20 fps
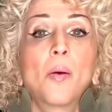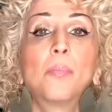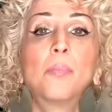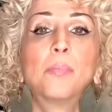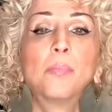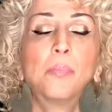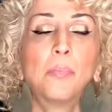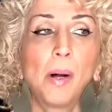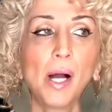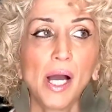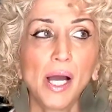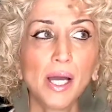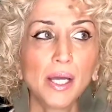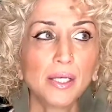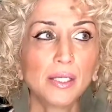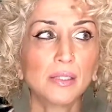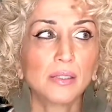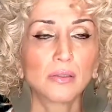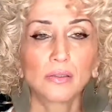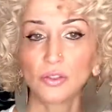but
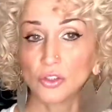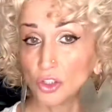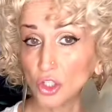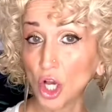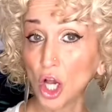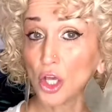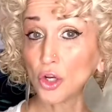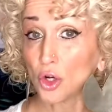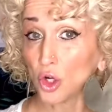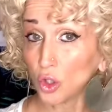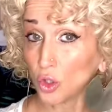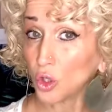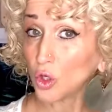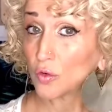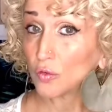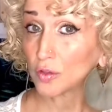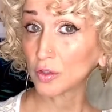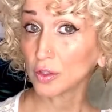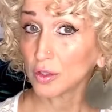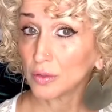not all
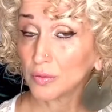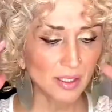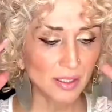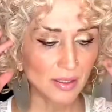over.